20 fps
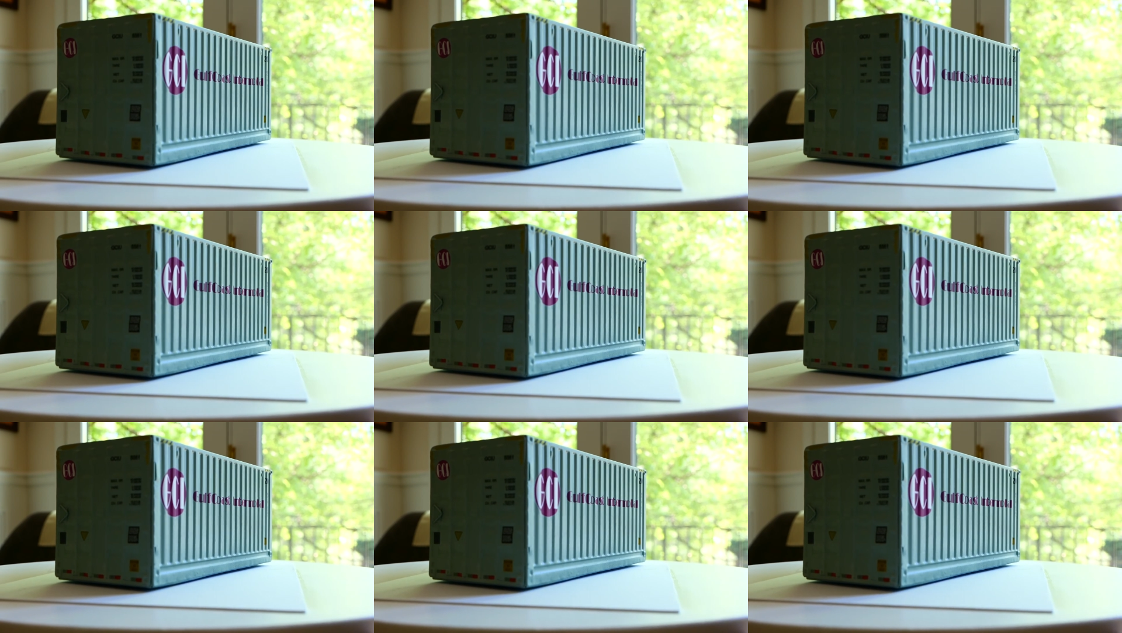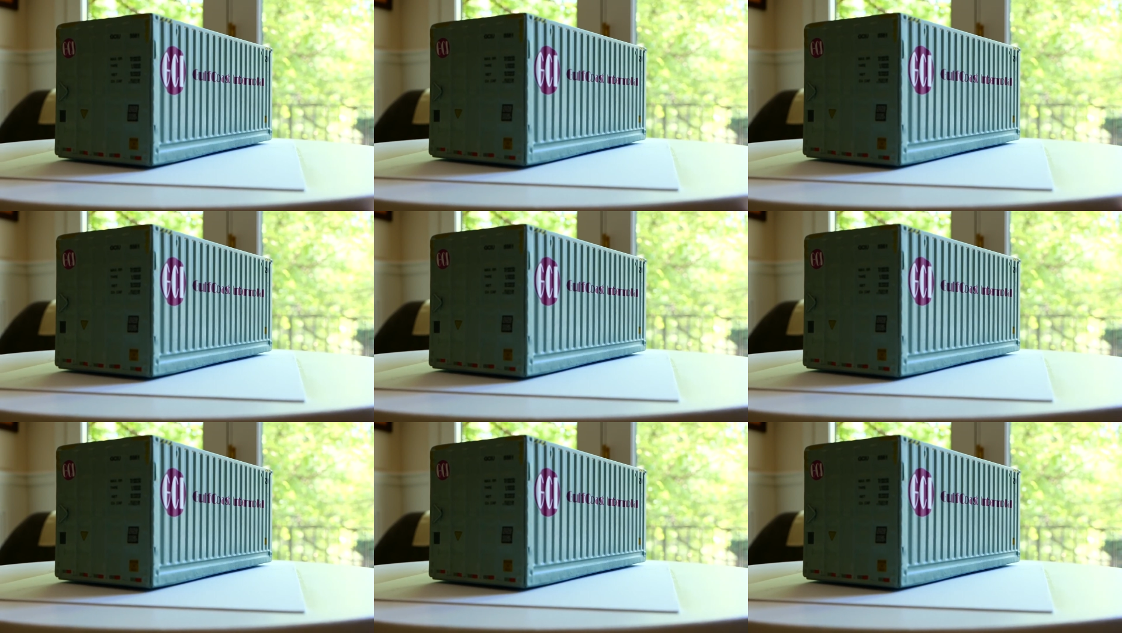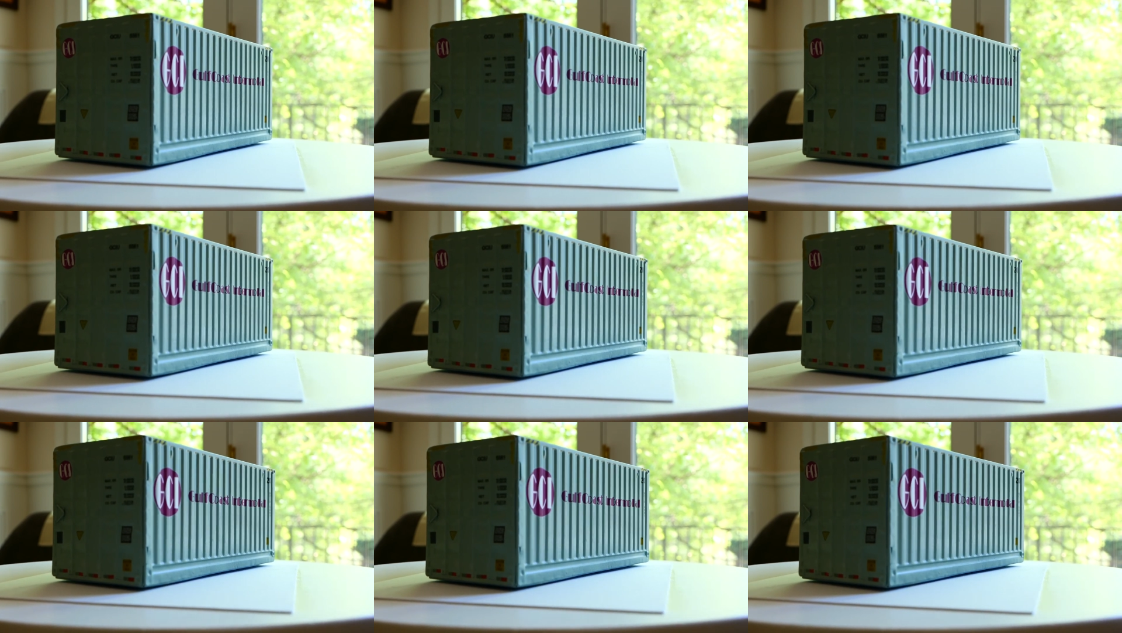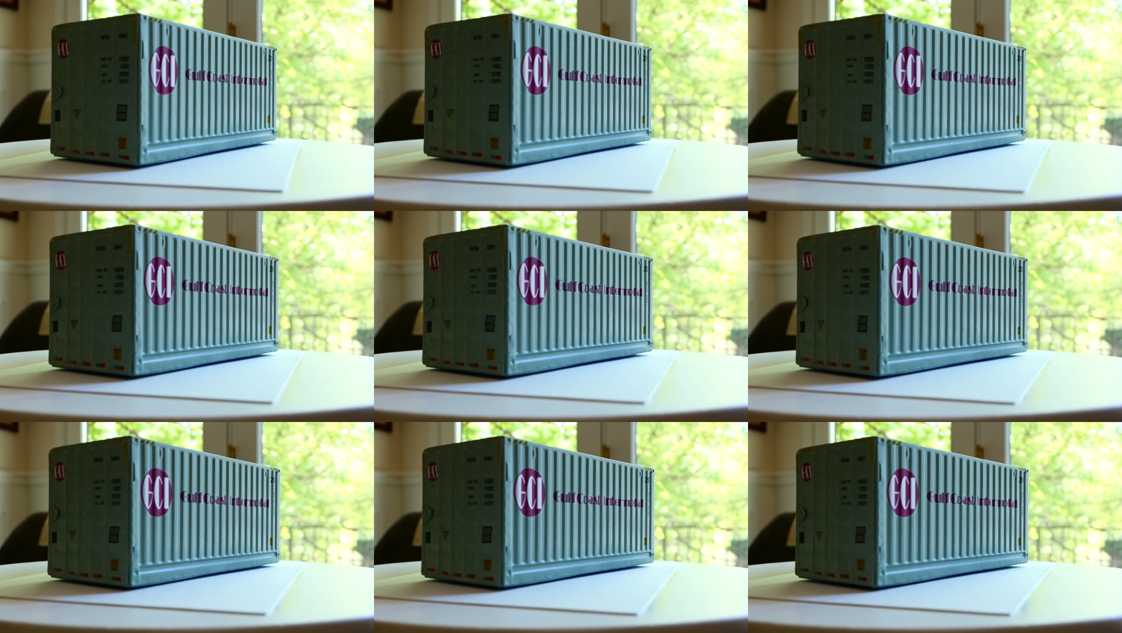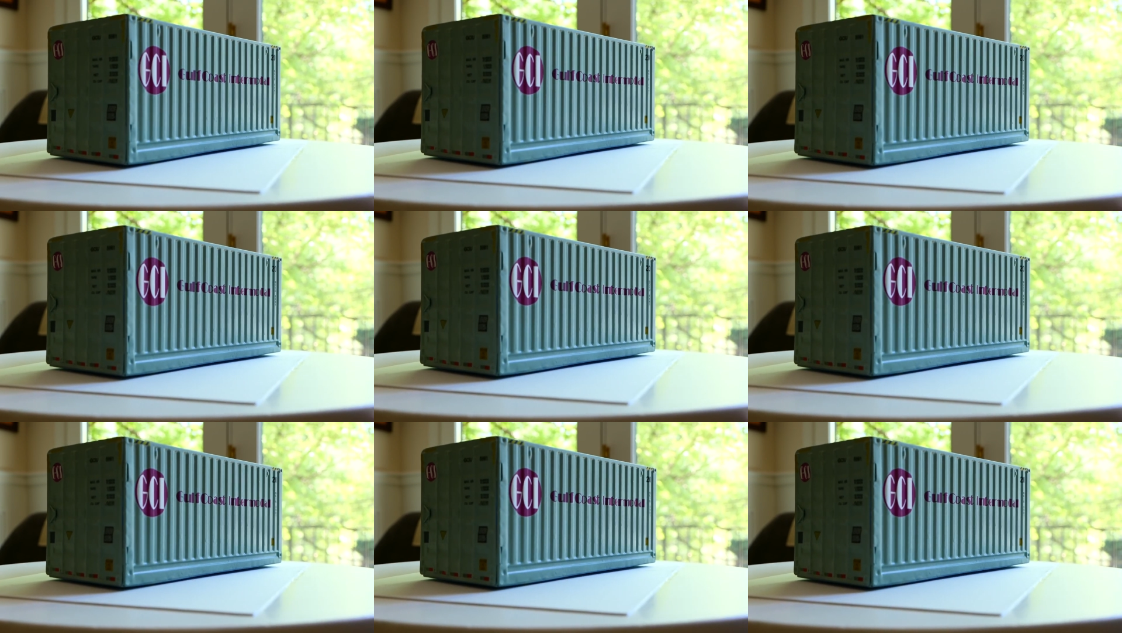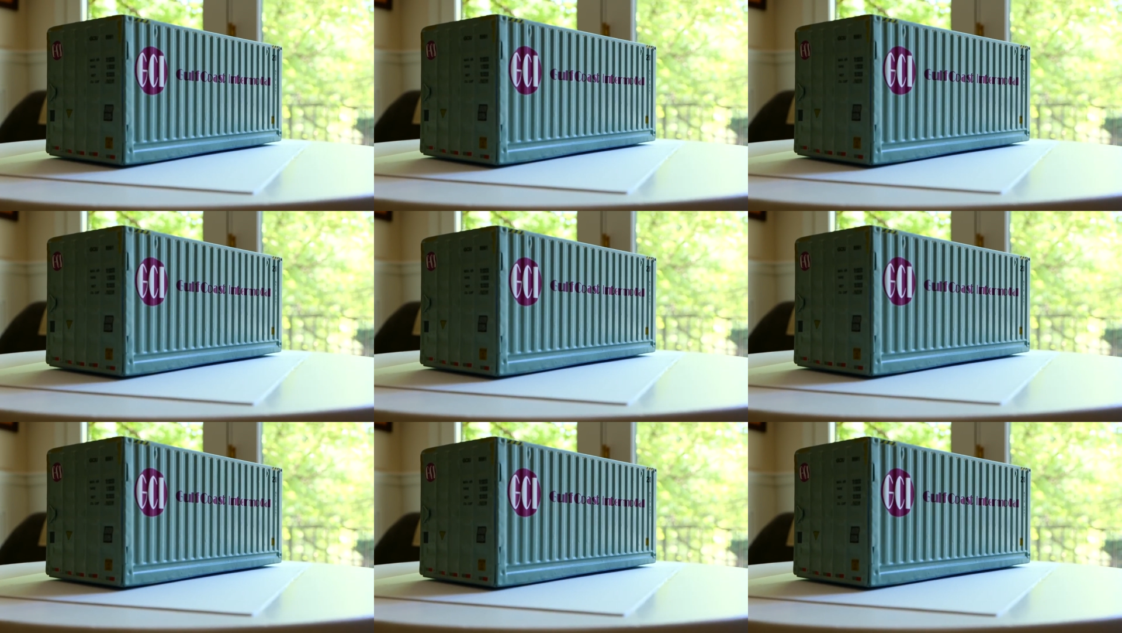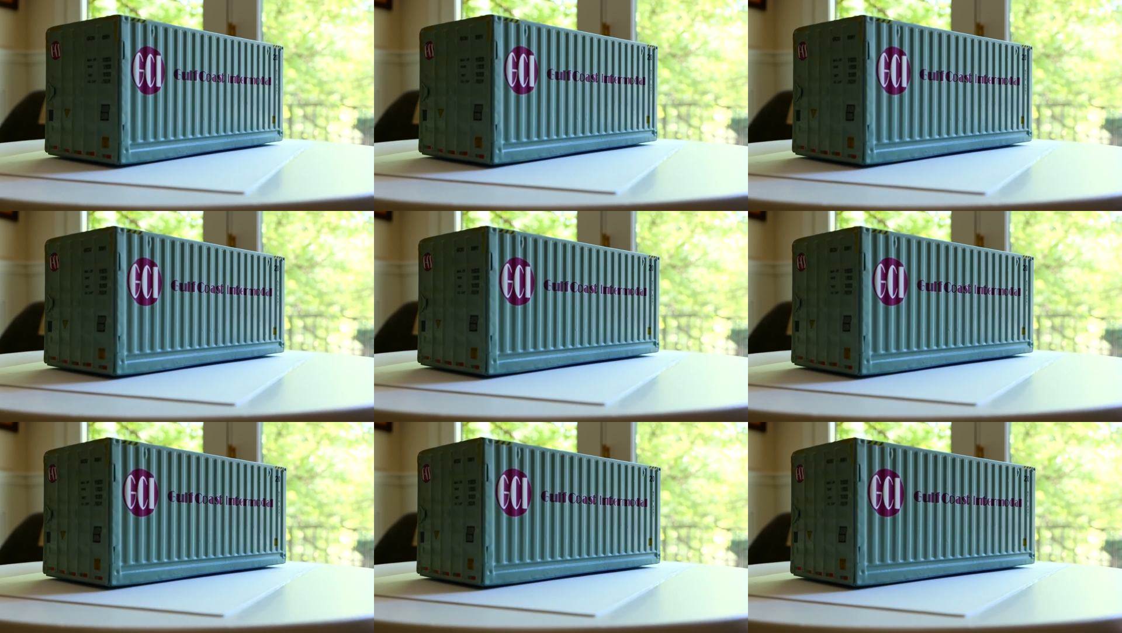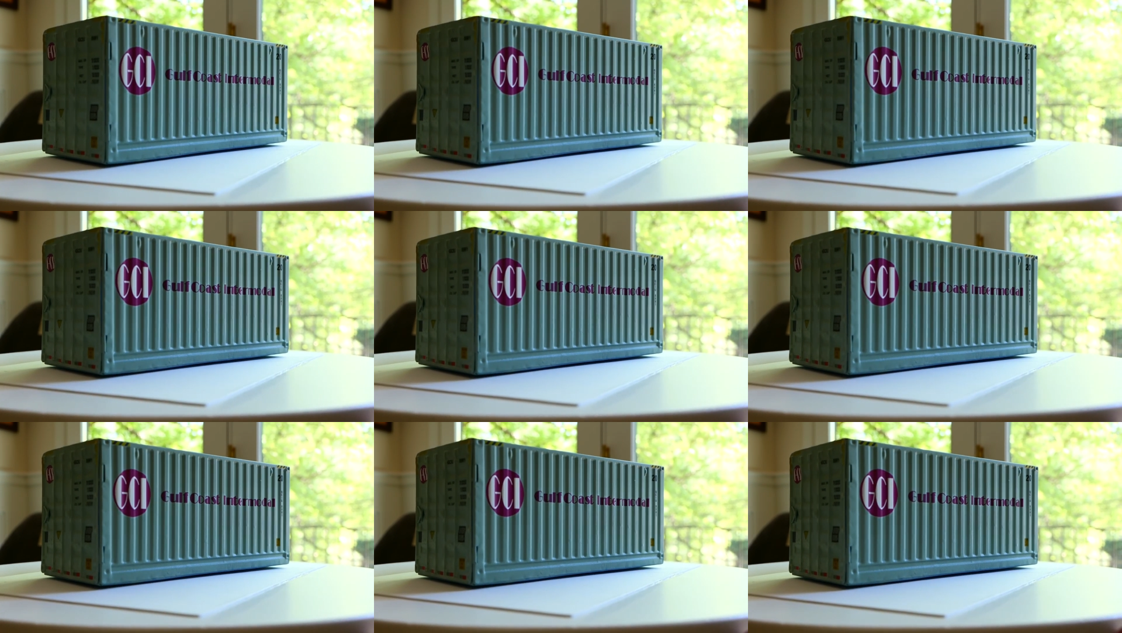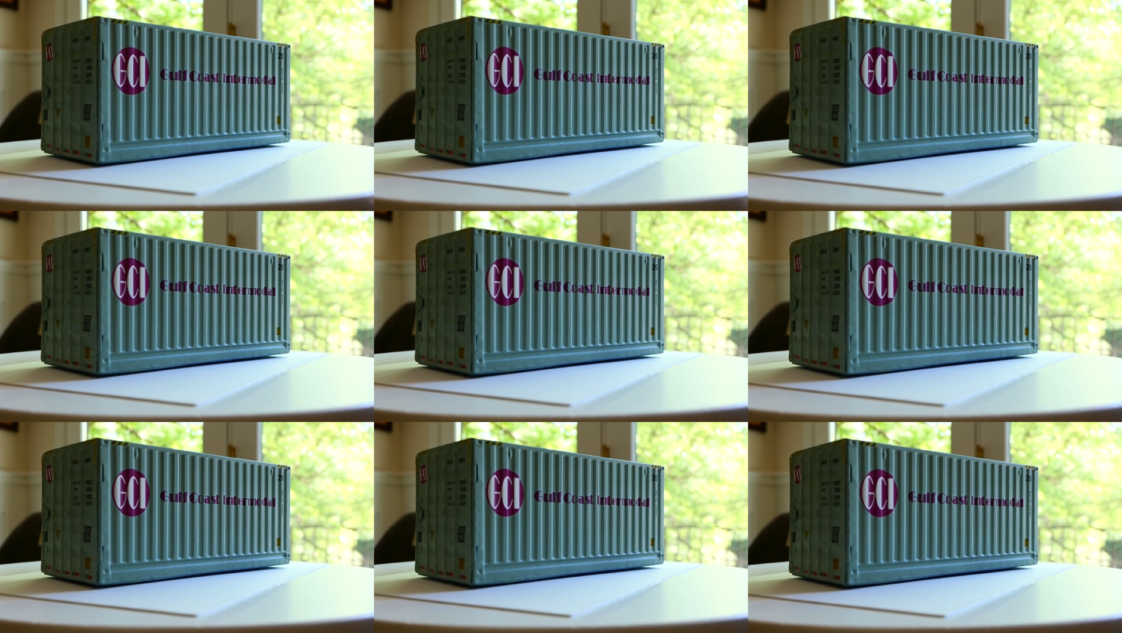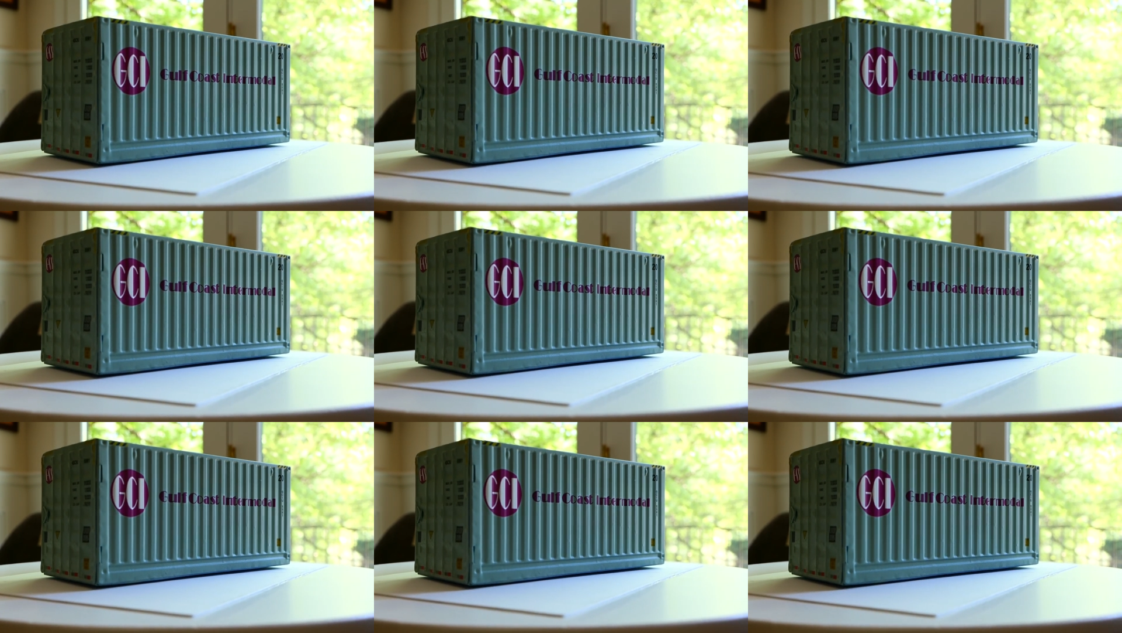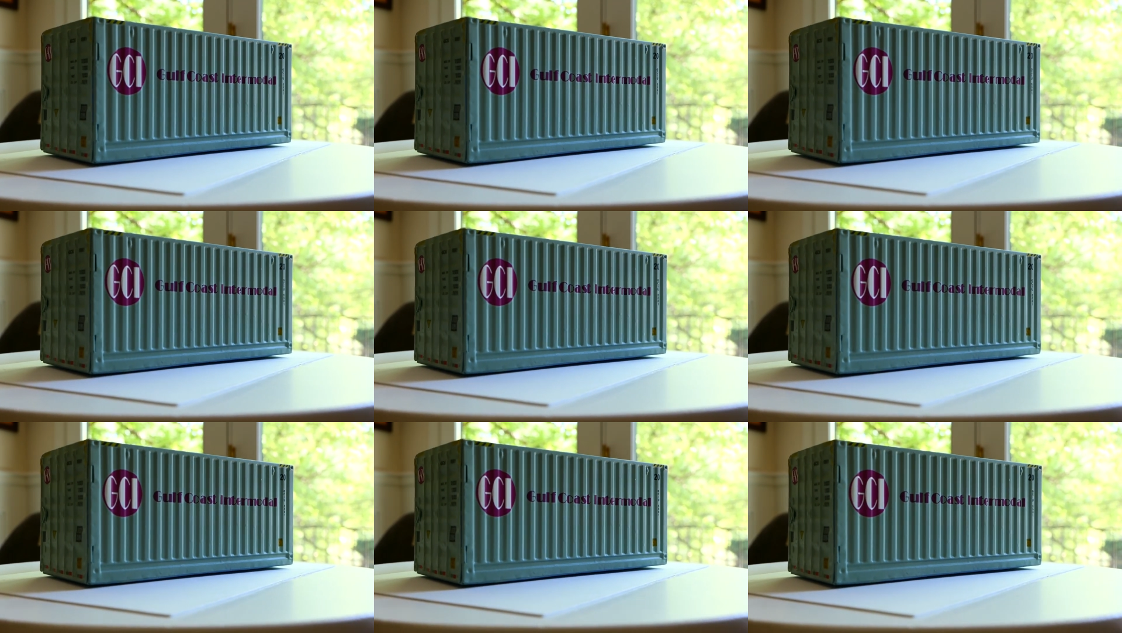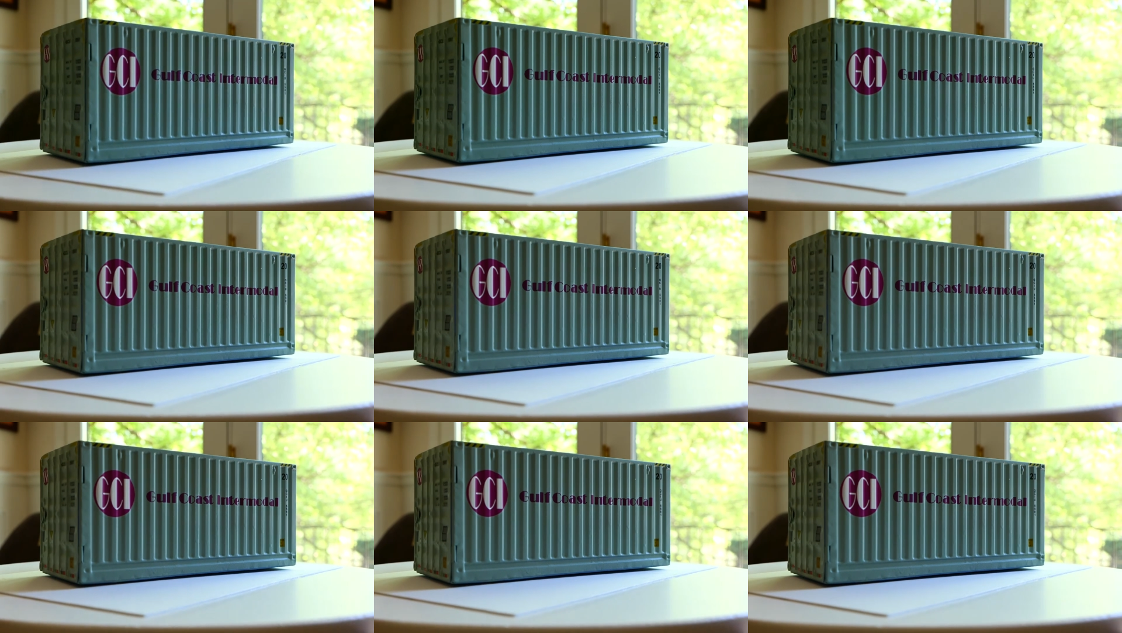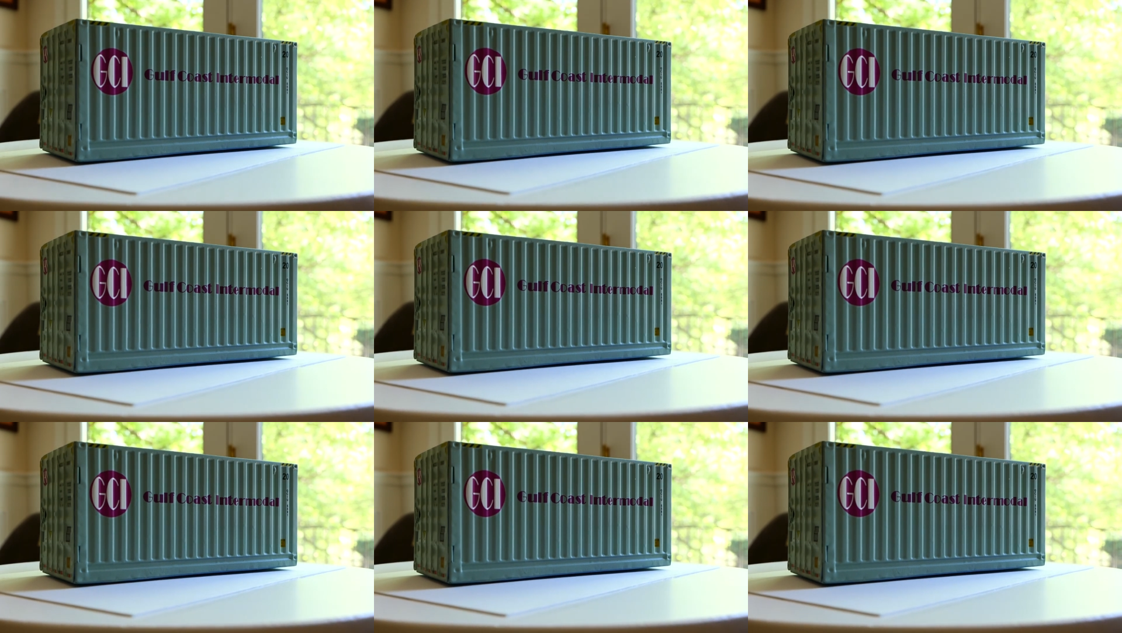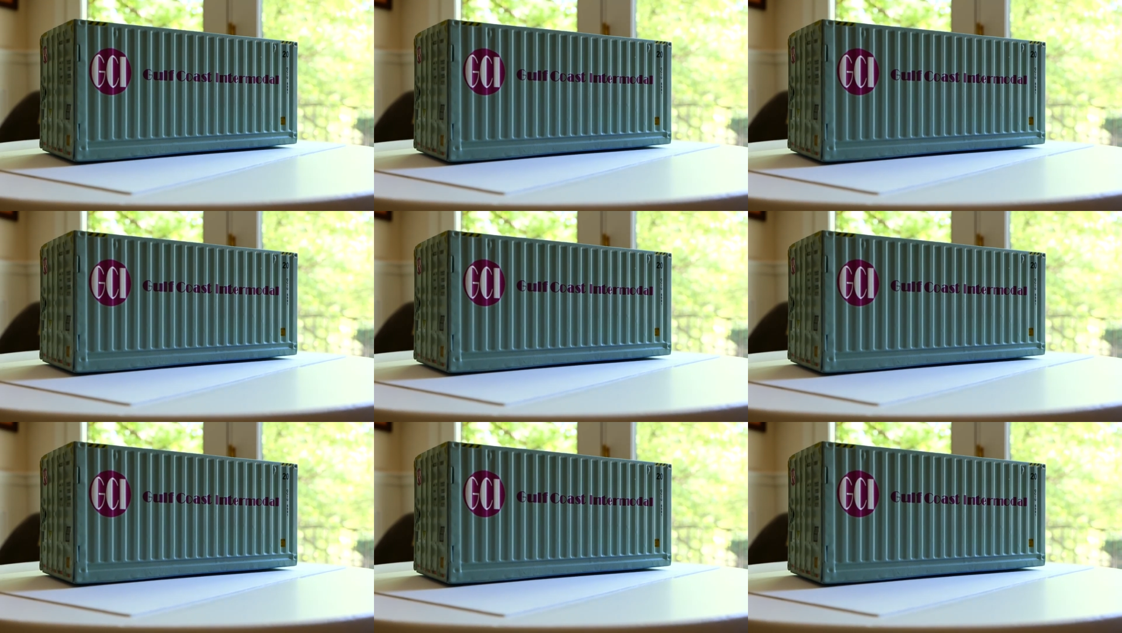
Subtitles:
[unreadable: no face in view]